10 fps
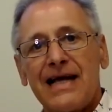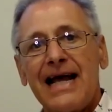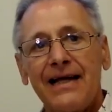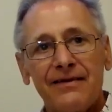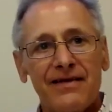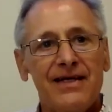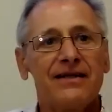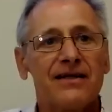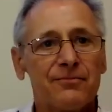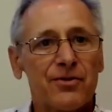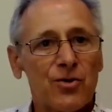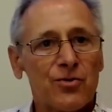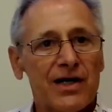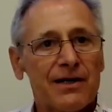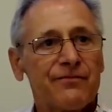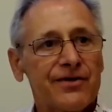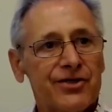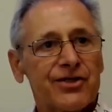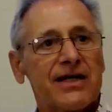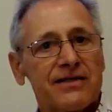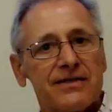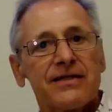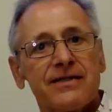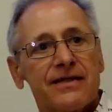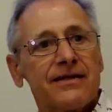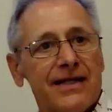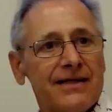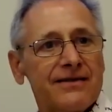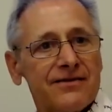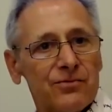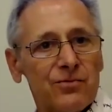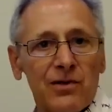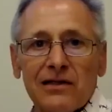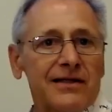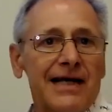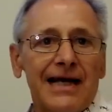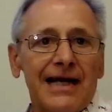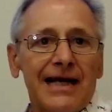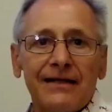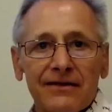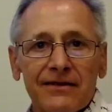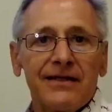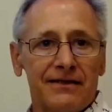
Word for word: Hand in a program which does this and that, well, they hand it in